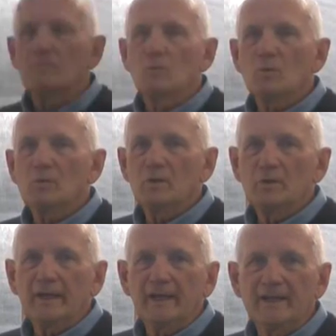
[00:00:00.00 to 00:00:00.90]
what we're
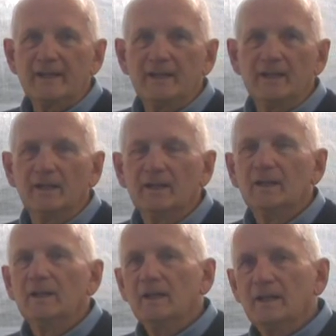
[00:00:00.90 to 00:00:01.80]
looking at here
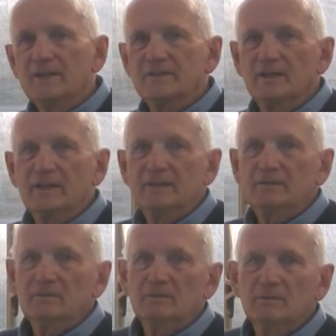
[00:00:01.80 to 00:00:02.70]
is a
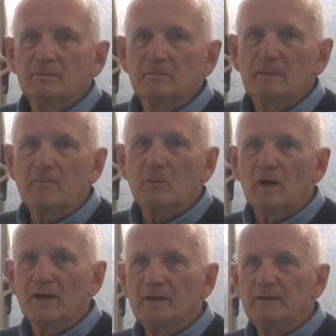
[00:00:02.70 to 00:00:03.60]

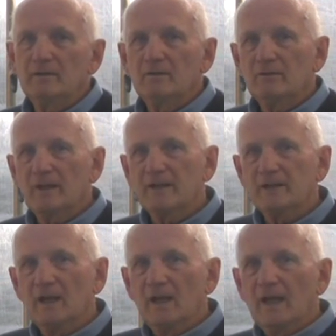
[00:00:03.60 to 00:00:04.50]
membrane that
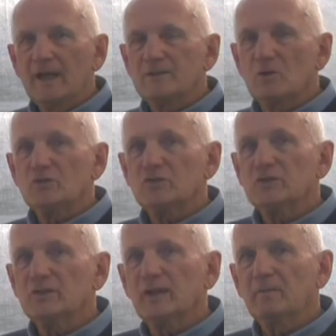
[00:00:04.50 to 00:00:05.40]
has
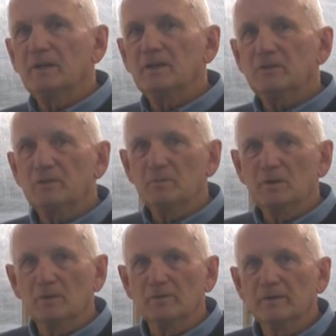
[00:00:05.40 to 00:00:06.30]
oxygen coming into the
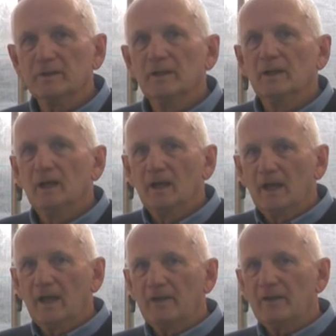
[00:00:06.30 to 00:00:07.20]
middle of it,
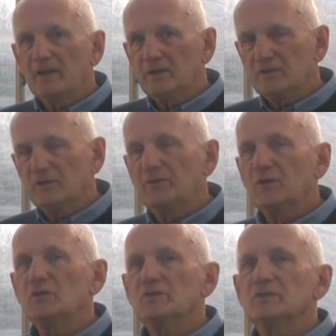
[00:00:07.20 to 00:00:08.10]
and then it
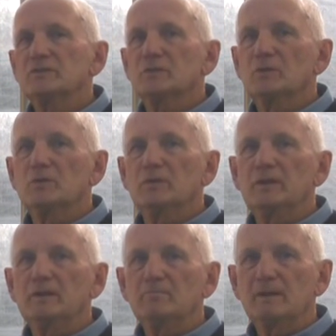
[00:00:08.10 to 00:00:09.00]
diffuses through the
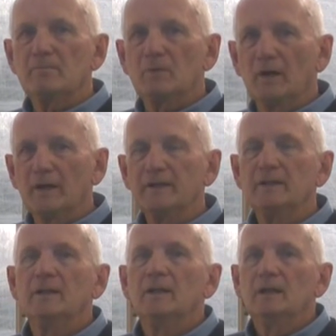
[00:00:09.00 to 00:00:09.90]
membrane
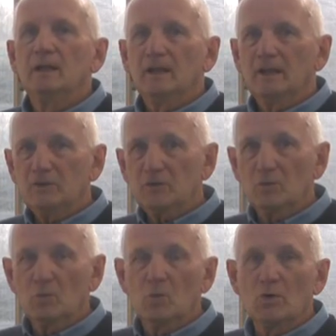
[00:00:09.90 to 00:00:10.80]
into the
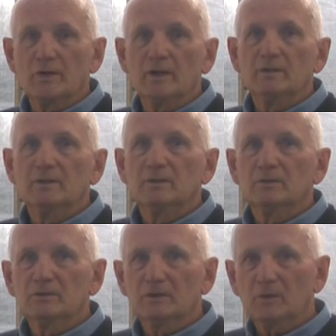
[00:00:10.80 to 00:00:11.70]
water
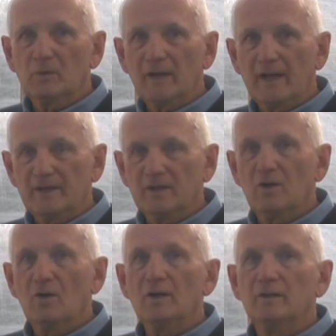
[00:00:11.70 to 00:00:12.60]
to create a
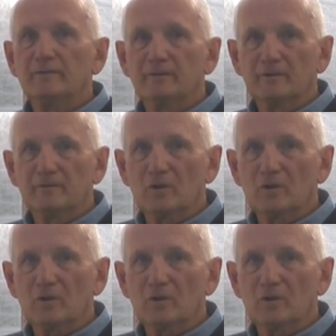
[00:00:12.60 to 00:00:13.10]
high level of